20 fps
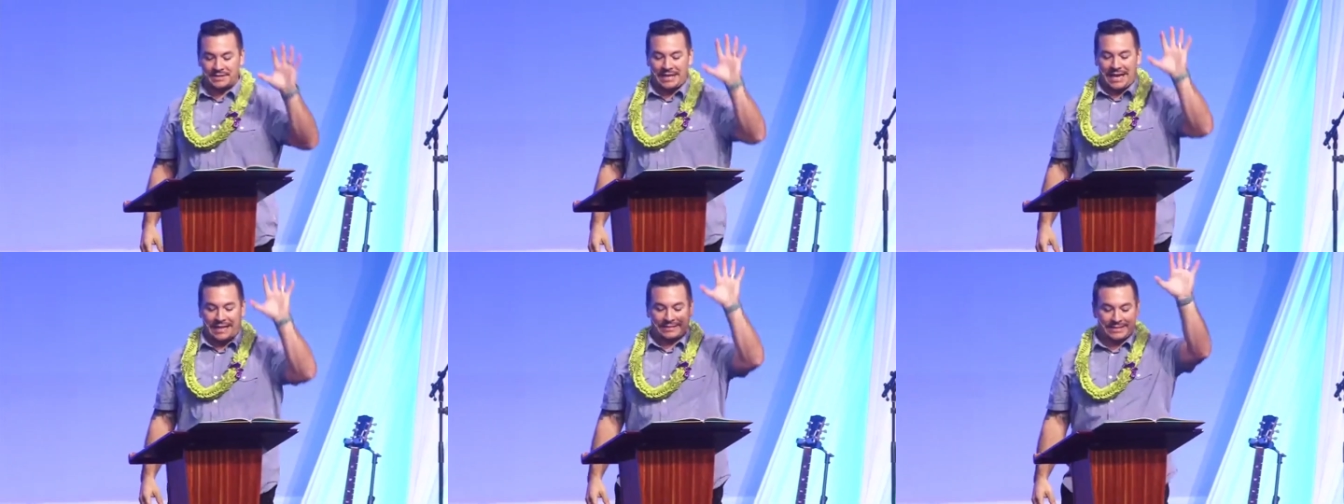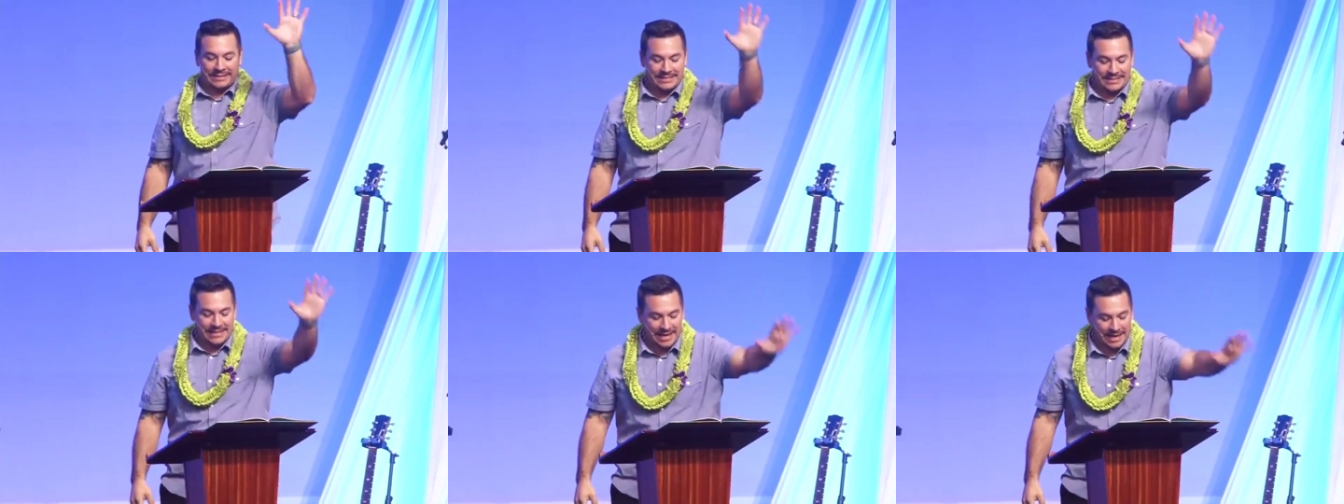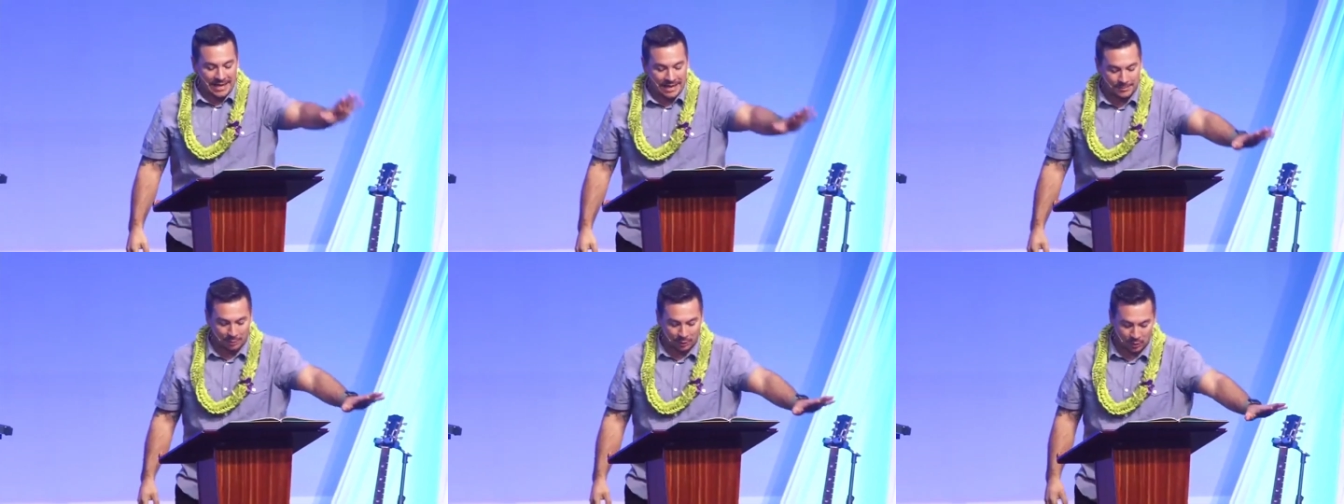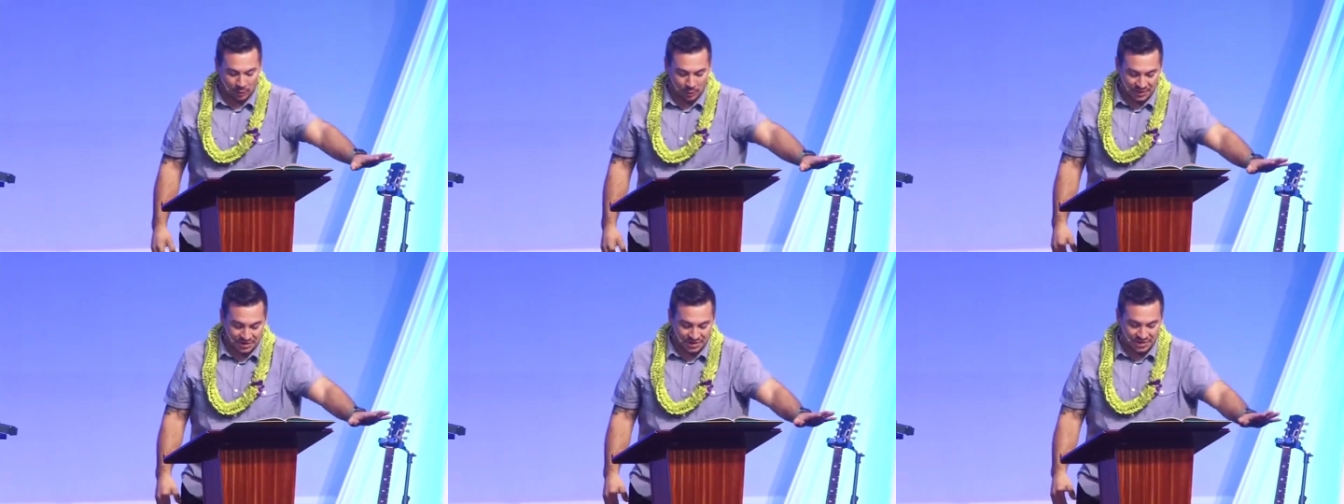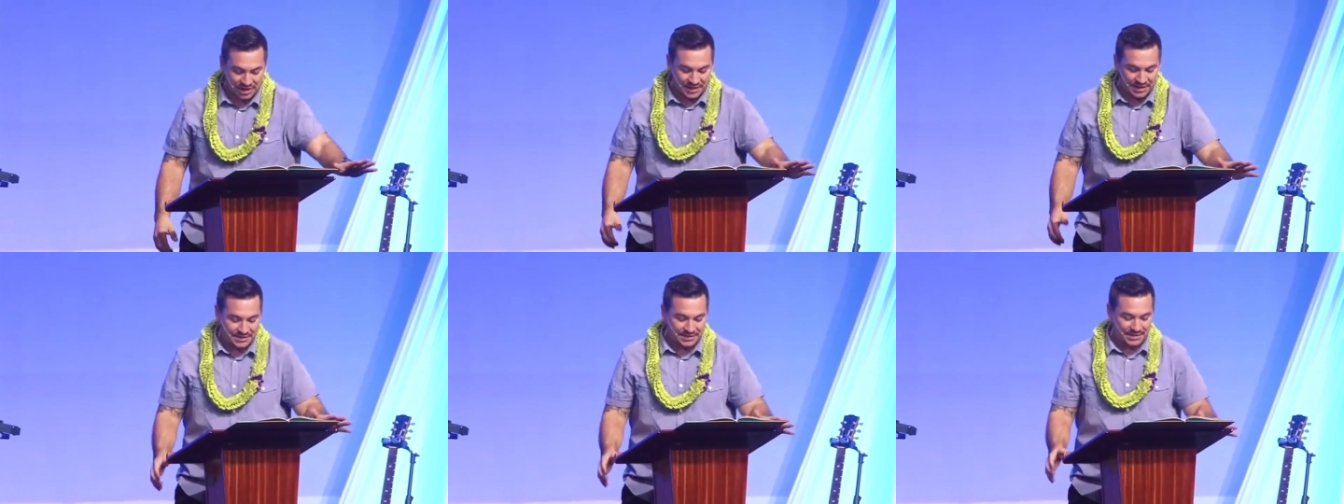at the table with
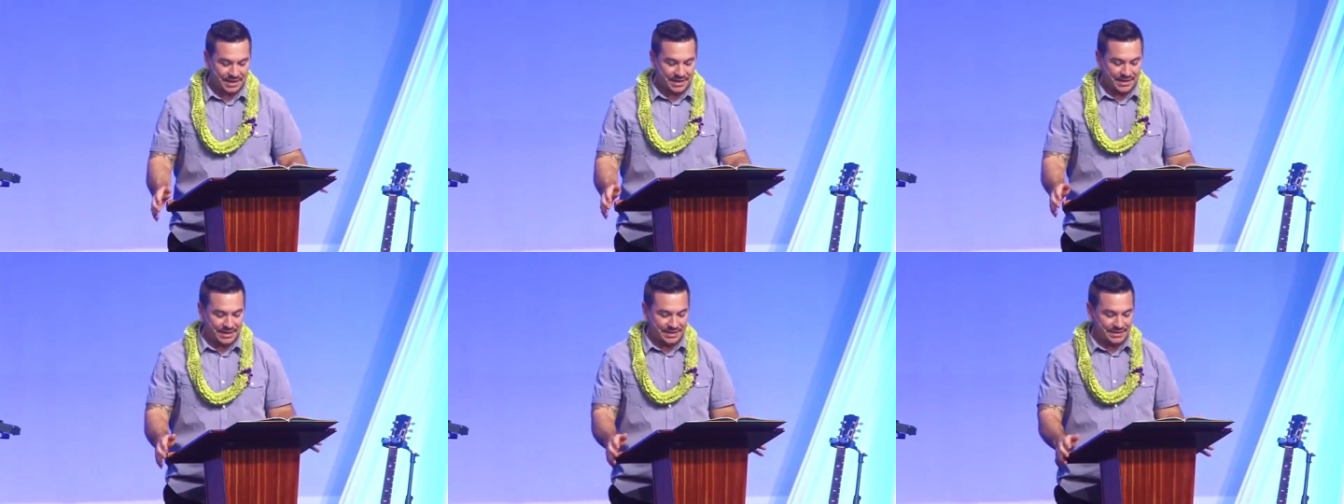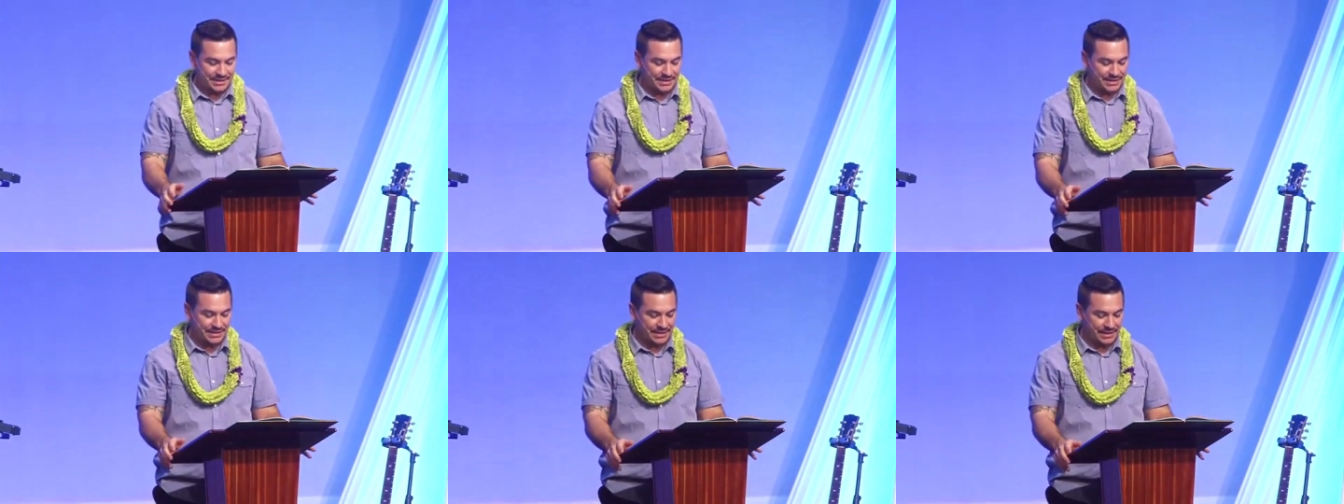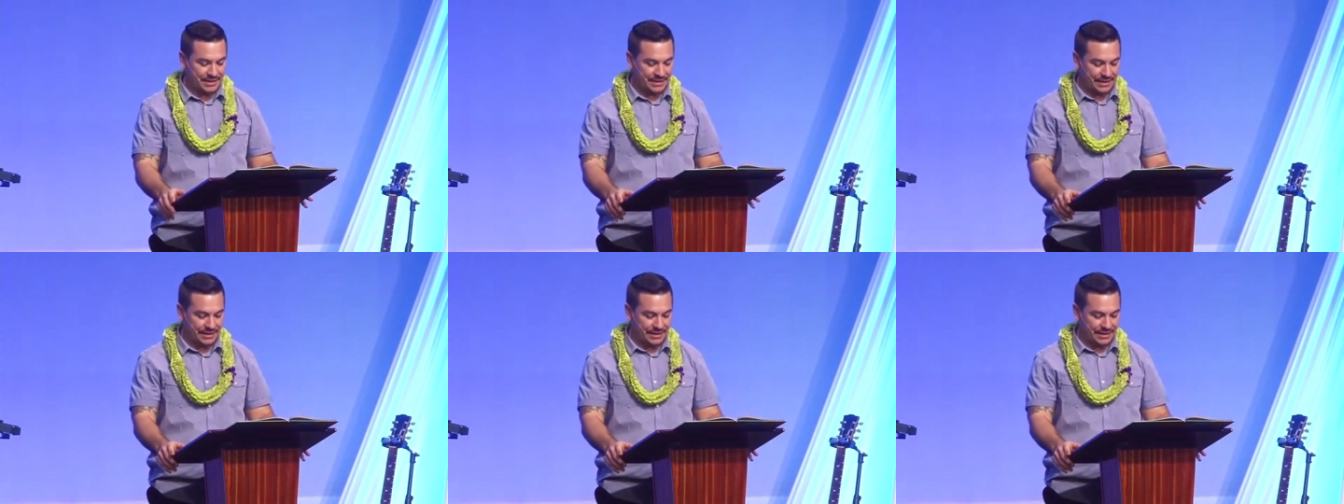Jesus.